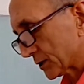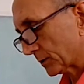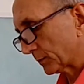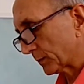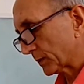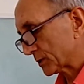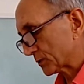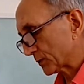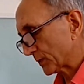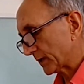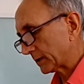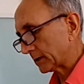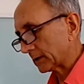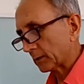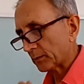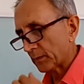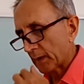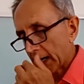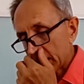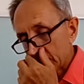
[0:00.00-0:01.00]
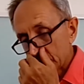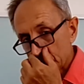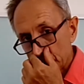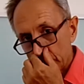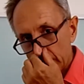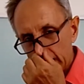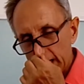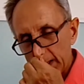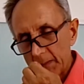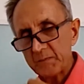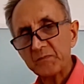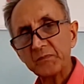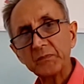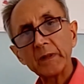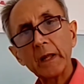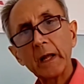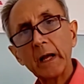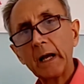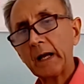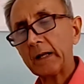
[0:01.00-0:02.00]
between the battery
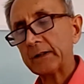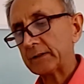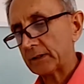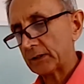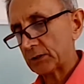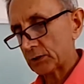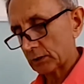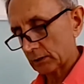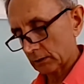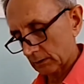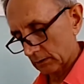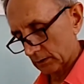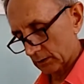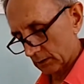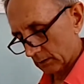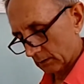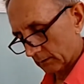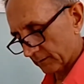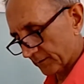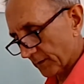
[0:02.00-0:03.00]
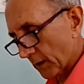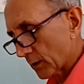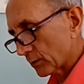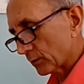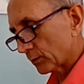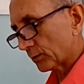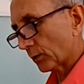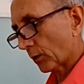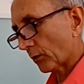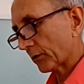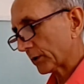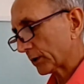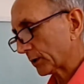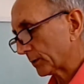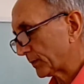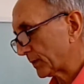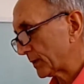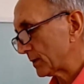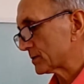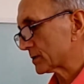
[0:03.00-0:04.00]
and the phone or the
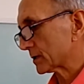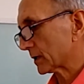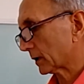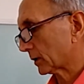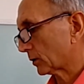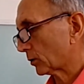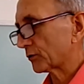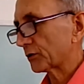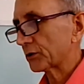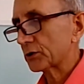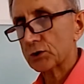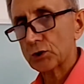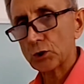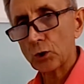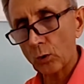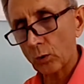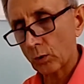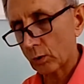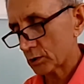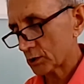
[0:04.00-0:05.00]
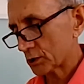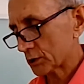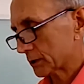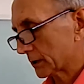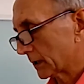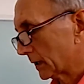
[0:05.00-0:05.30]
computer or the torch.